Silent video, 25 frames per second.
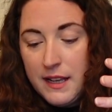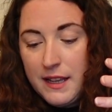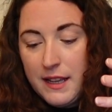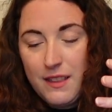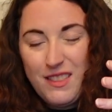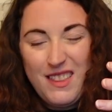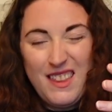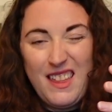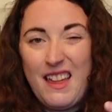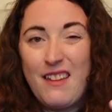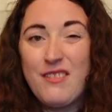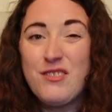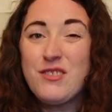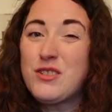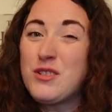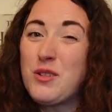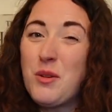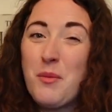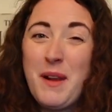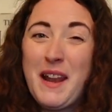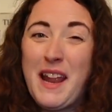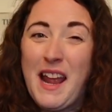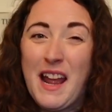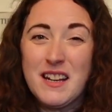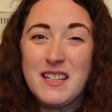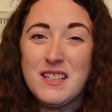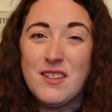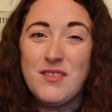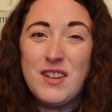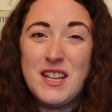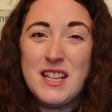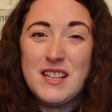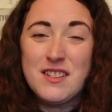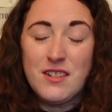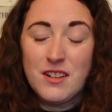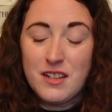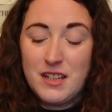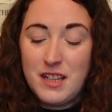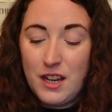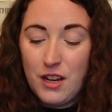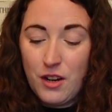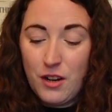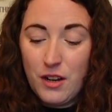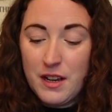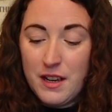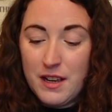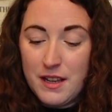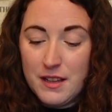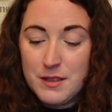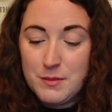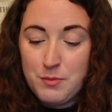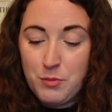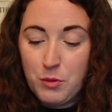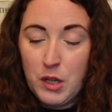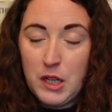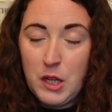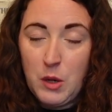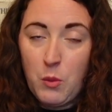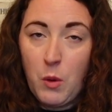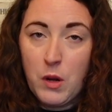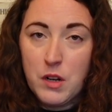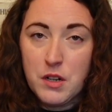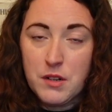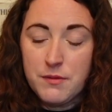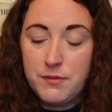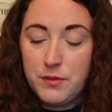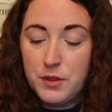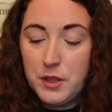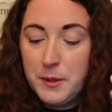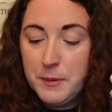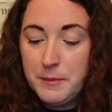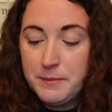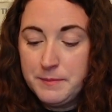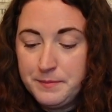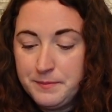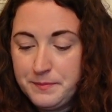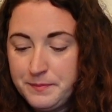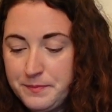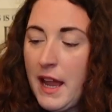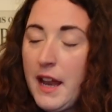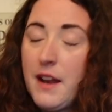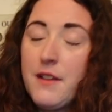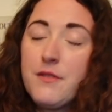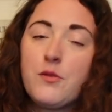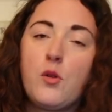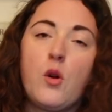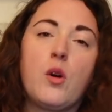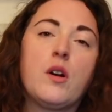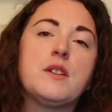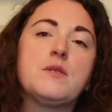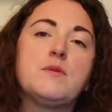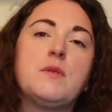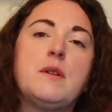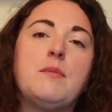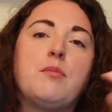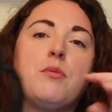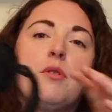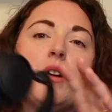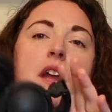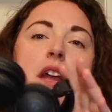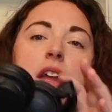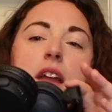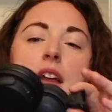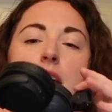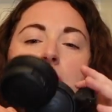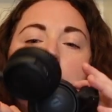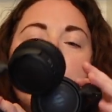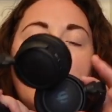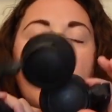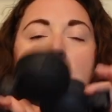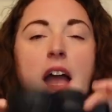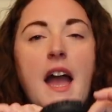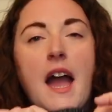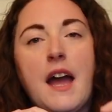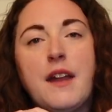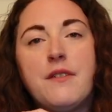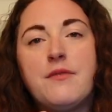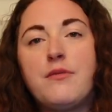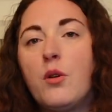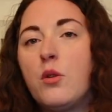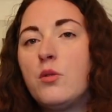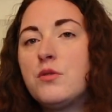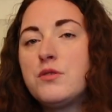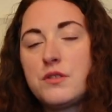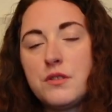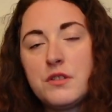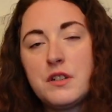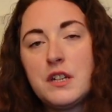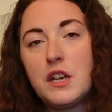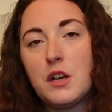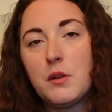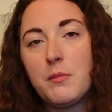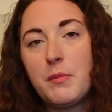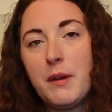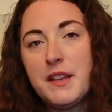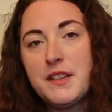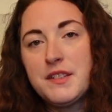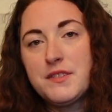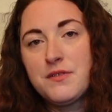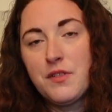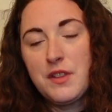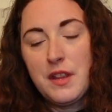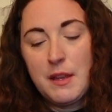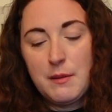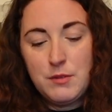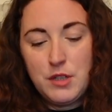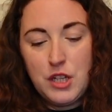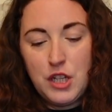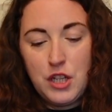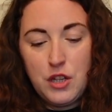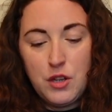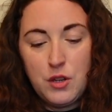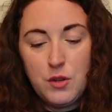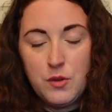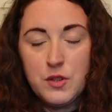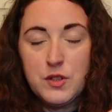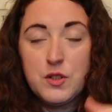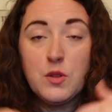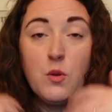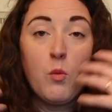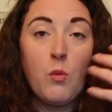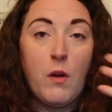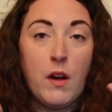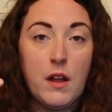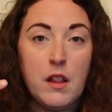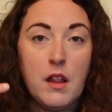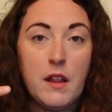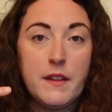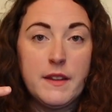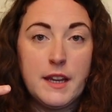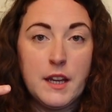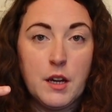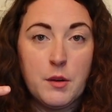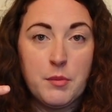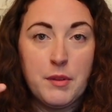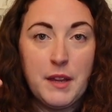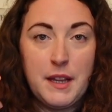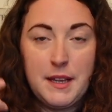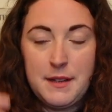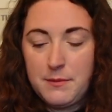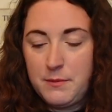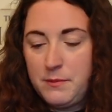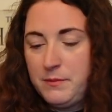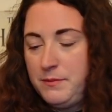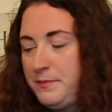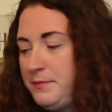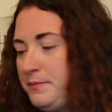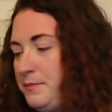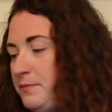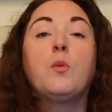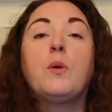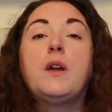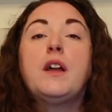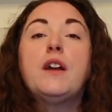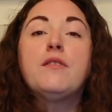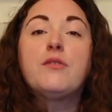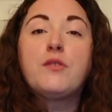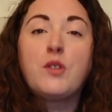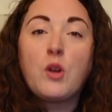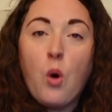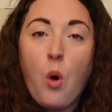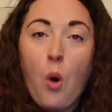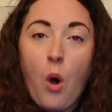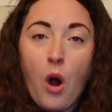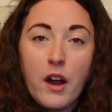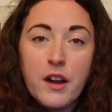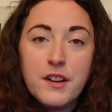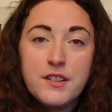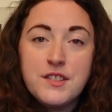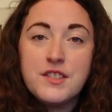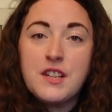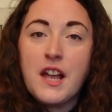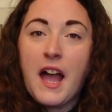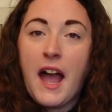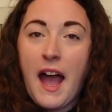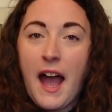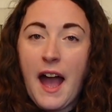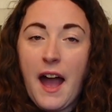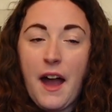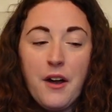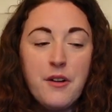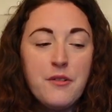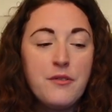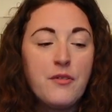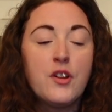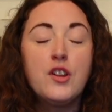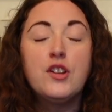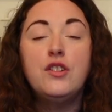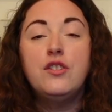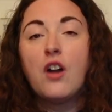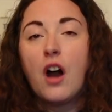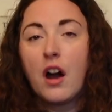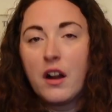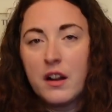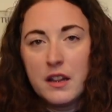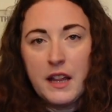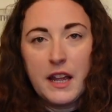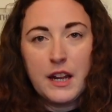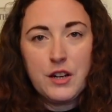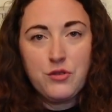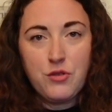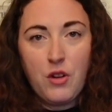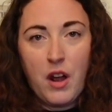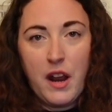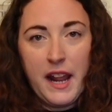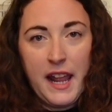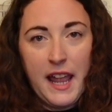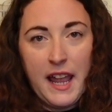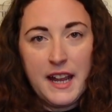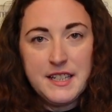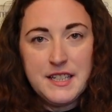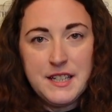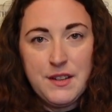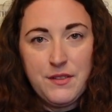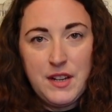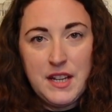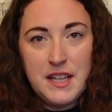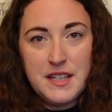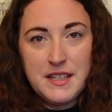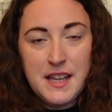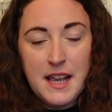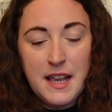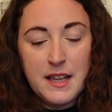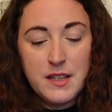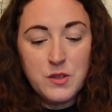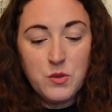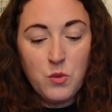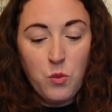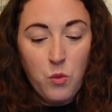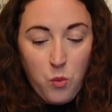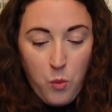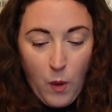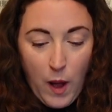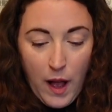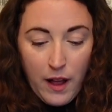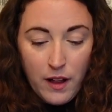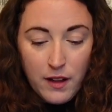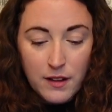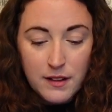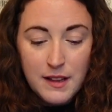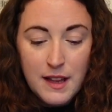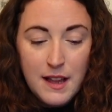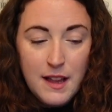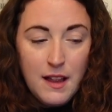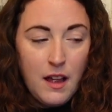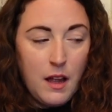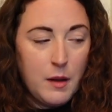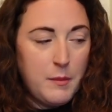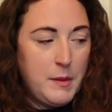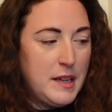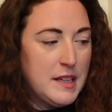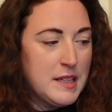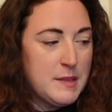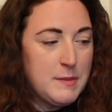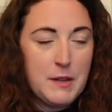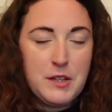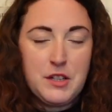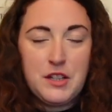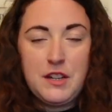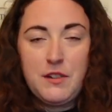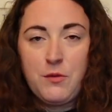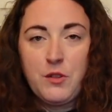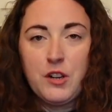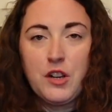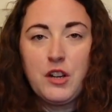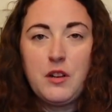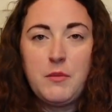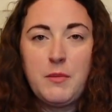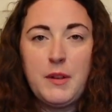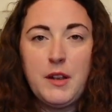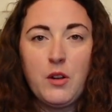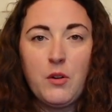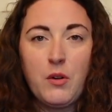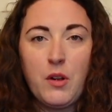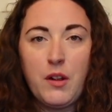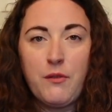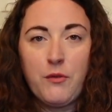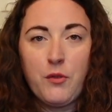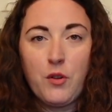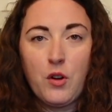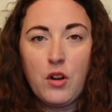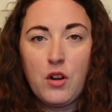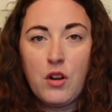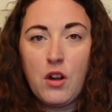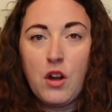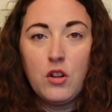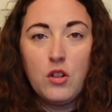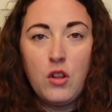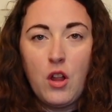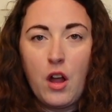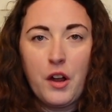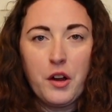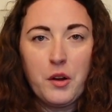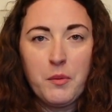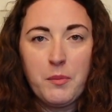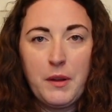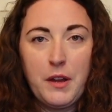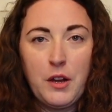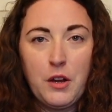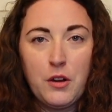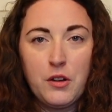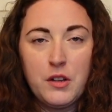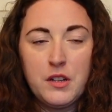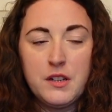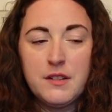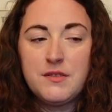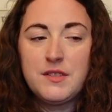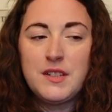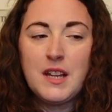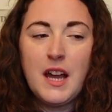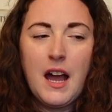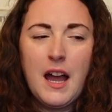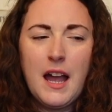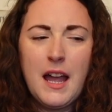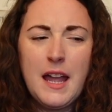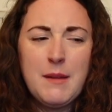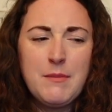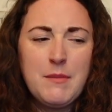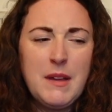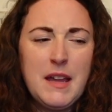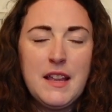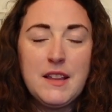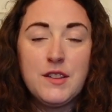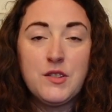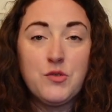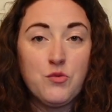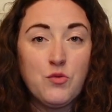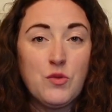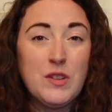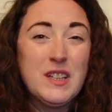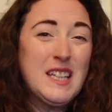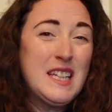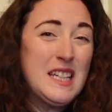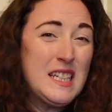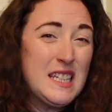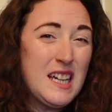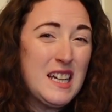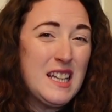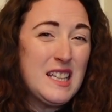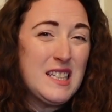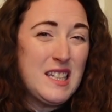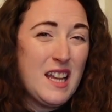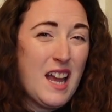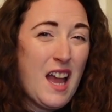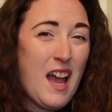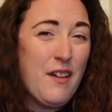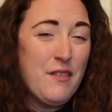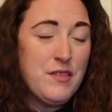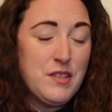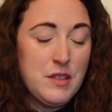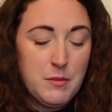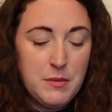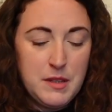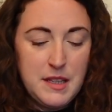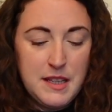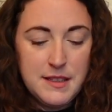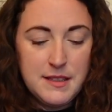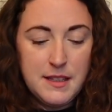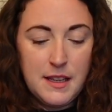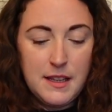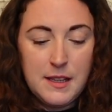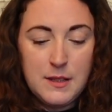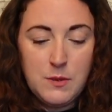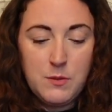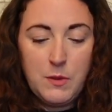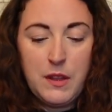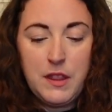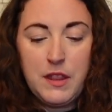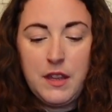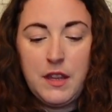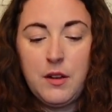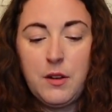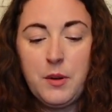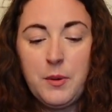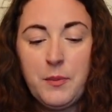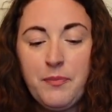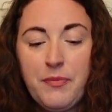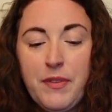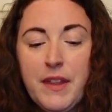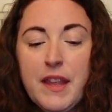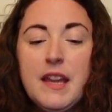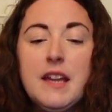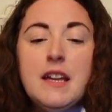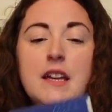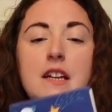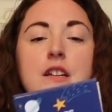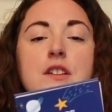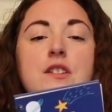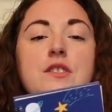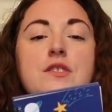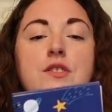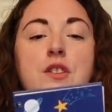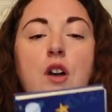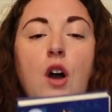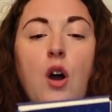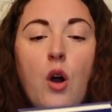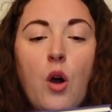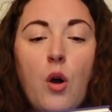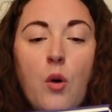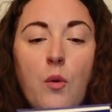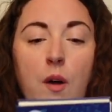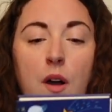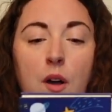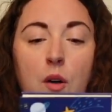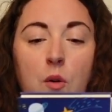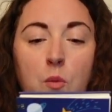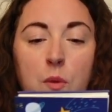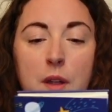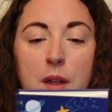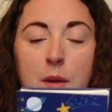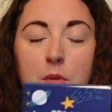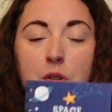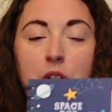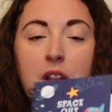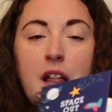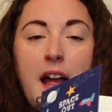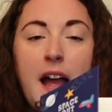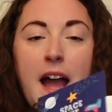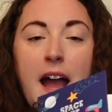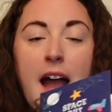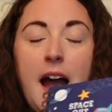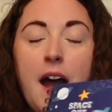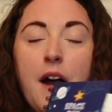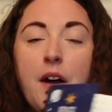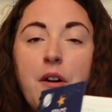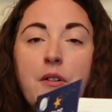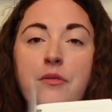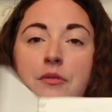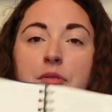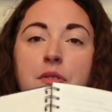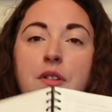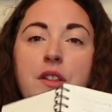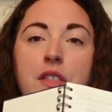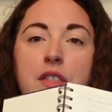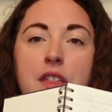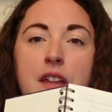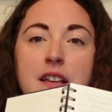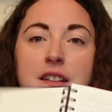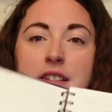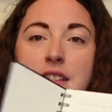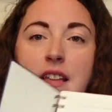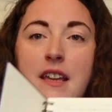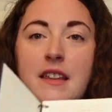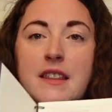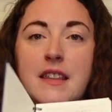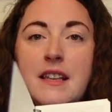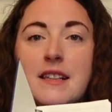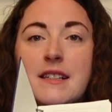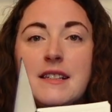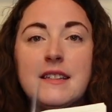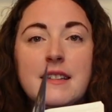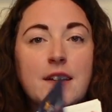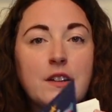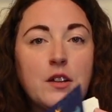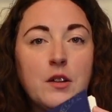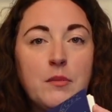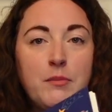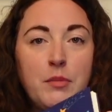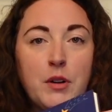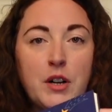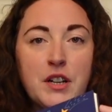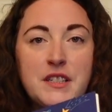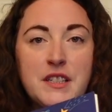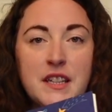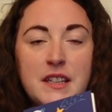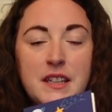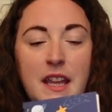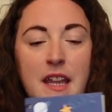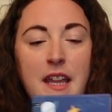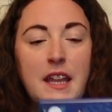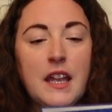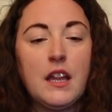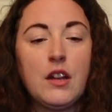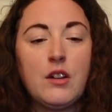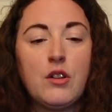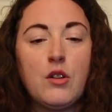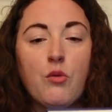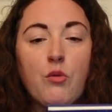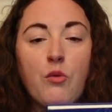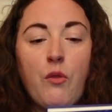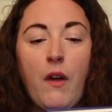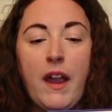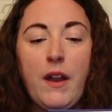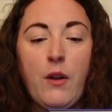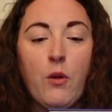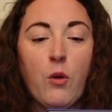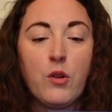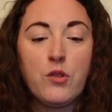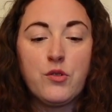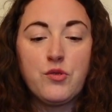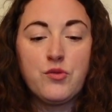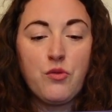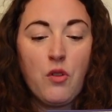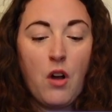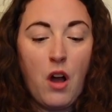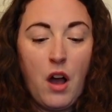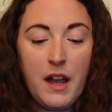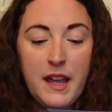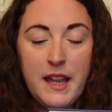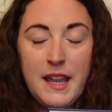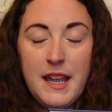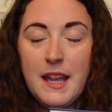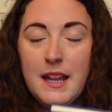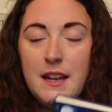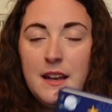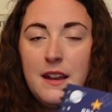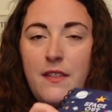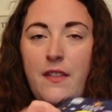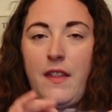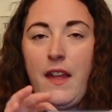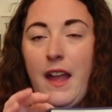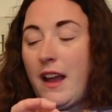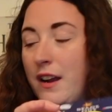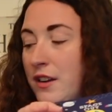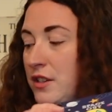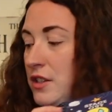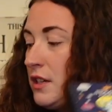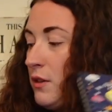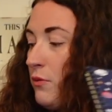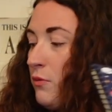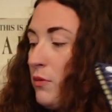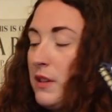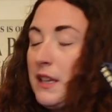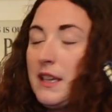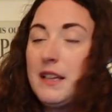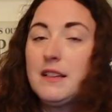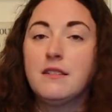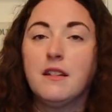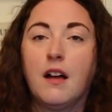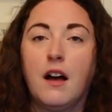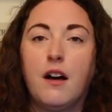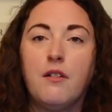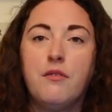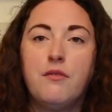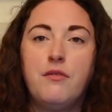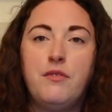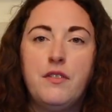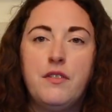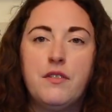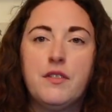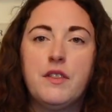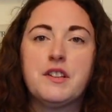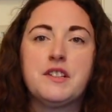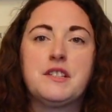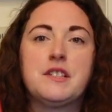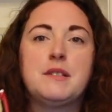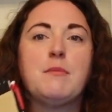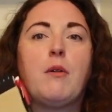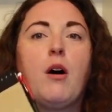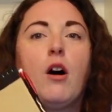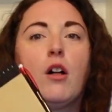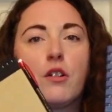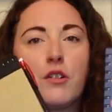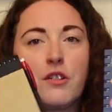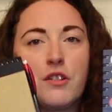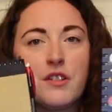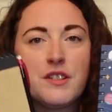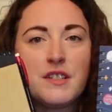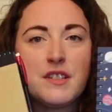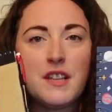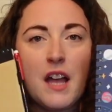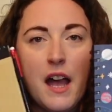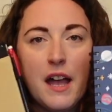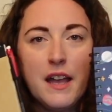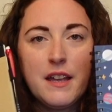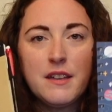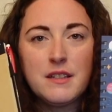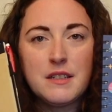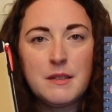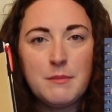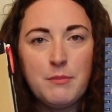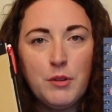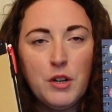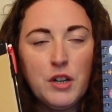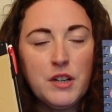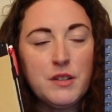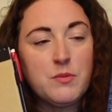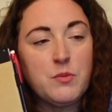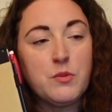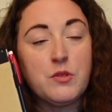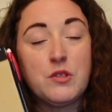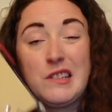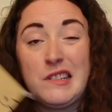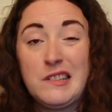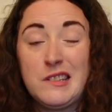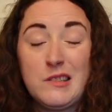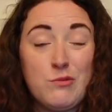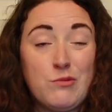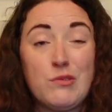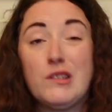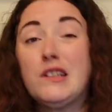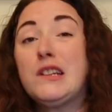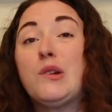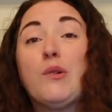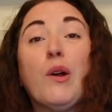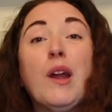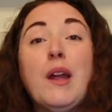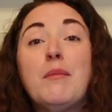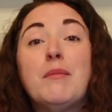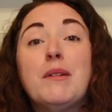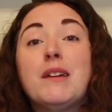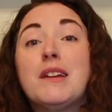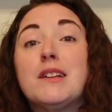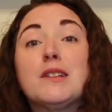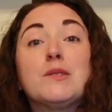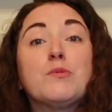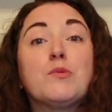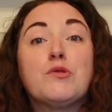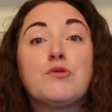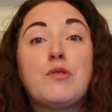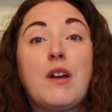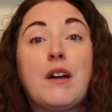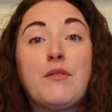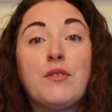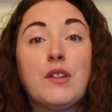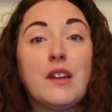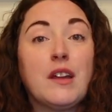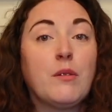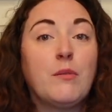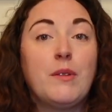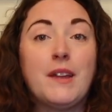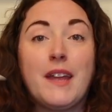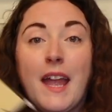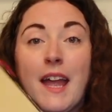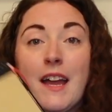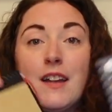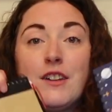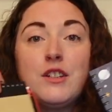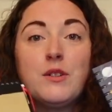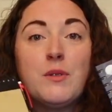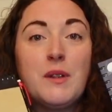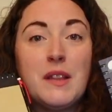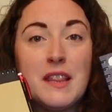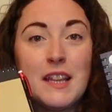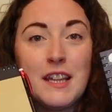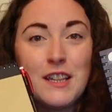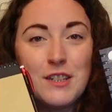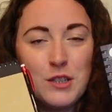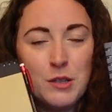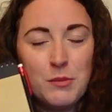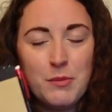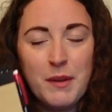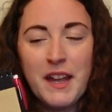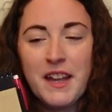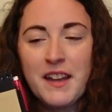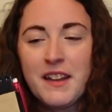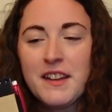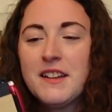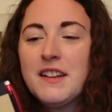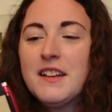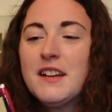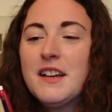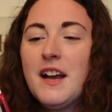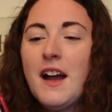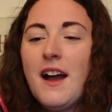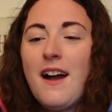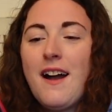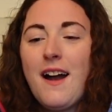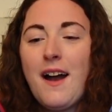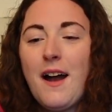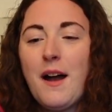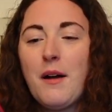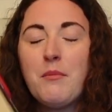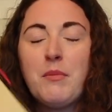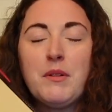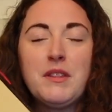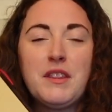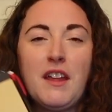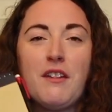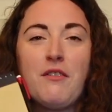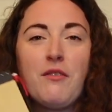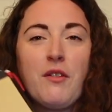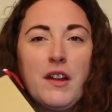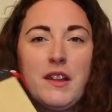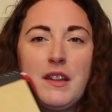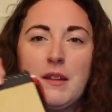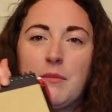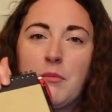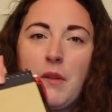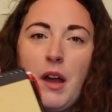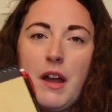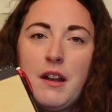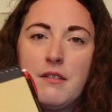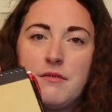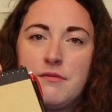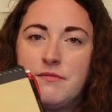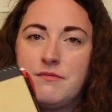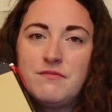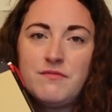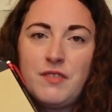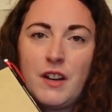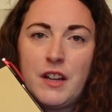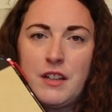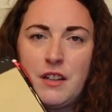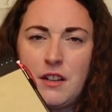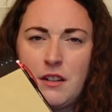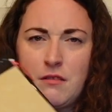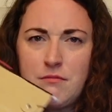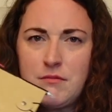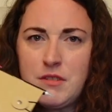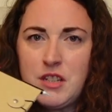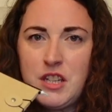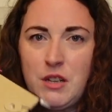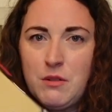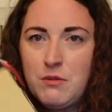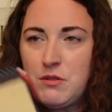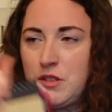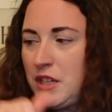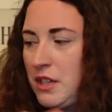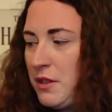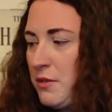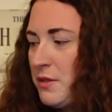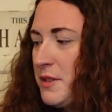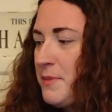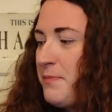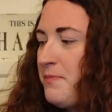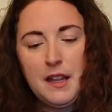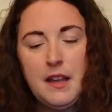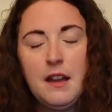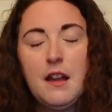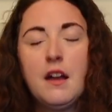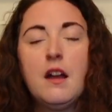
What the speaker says: they have so many activities on here, it's pretty wonderful. And of course we bring headphones or earbuds for them to use while on the airplane. We of course have non-electronic activities as well. I mean, especially if we're going to be going for a longer period of time, it's really nice to have some of these things with you. So we will have things like these little books that they can write or draw in. They actually really love the smaller sized books, which is really great because we're traveling and we can't do anything too big. But they find them kind of fun and cute to use.